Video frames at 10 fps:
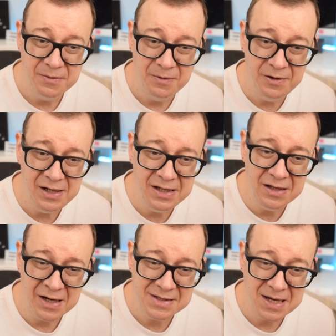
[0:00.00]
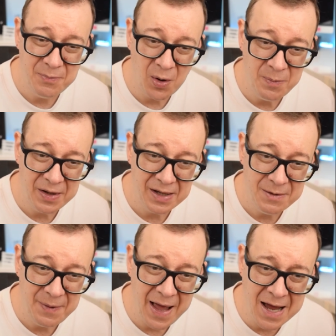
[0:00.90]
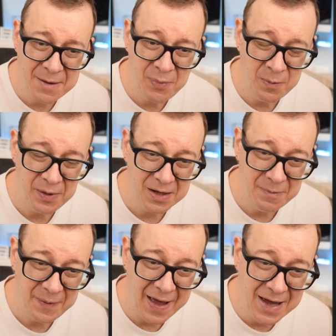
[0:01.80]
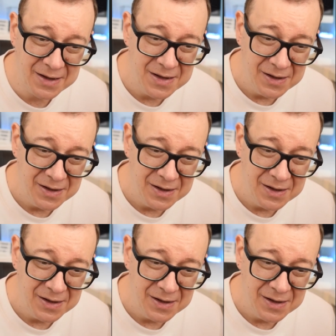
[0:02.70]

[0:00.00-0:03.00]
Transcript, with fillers: Really nice. And popping it back, popping back.